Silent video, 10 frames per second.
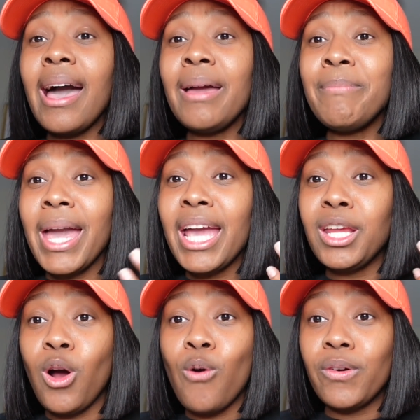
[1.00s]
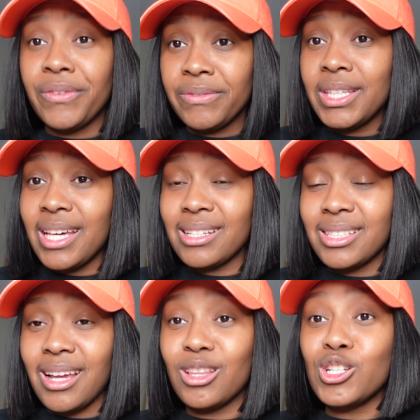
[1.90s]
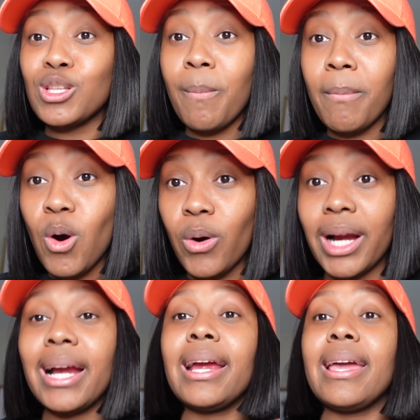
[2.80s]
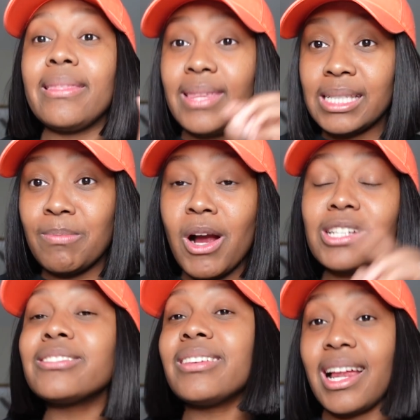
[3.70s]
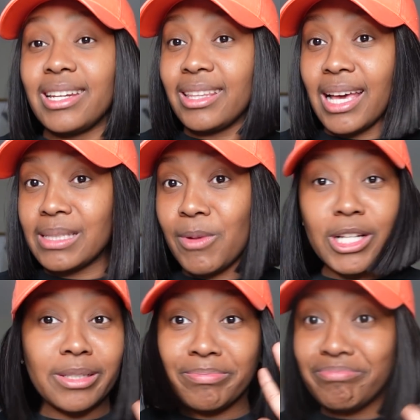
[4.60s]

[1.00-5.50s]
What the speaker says: made over $50,000 more this March than I did last March.